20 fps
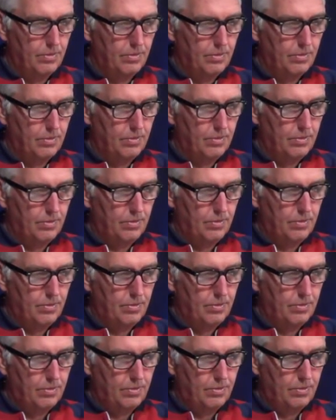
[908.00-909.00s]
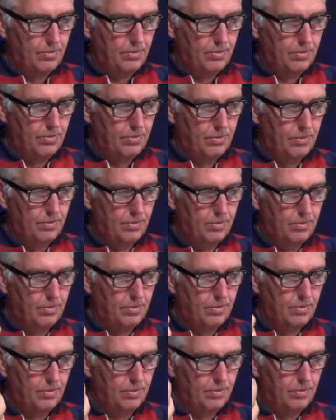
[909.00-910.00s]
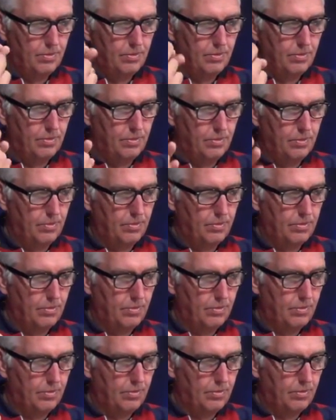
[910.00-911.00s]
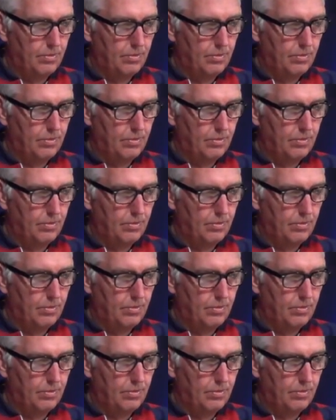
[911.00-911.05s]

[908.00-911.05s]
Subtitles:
[no speech]